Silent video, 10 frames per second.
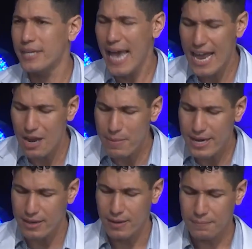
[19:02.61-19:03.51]
the
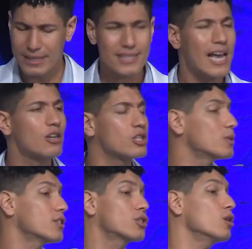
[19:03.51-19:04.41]
enemy that tells you
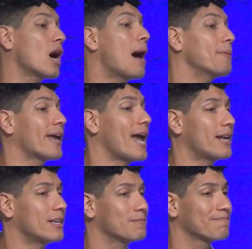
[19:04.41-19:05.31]
it's too
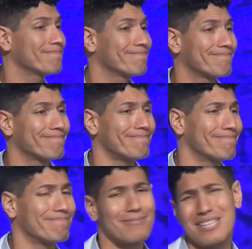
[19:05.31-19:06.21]
complicated.
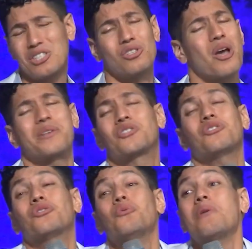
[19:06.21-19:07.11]
It's, no, it's
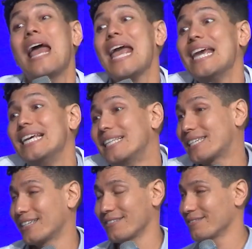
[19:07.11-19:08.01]
just too
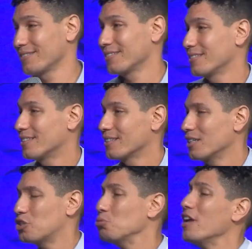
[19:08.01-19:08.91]
late.
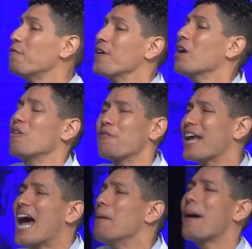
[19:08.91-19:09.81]
It's too difficult.
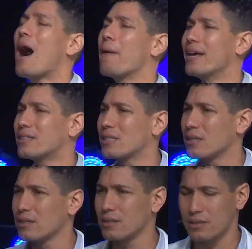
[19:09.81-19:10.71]
Forget about it.
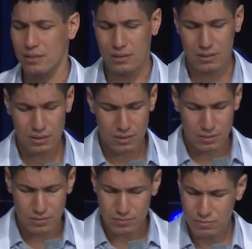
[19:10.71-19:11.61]

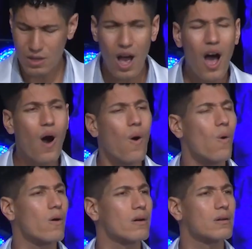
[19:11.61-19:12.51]

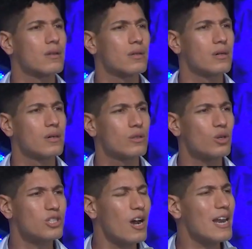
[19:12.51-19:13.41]
No,
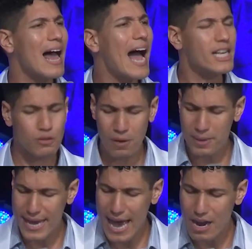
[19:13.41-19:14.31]
those are lies from
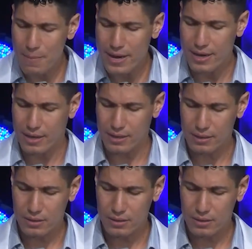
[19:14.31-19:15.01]
the enemy.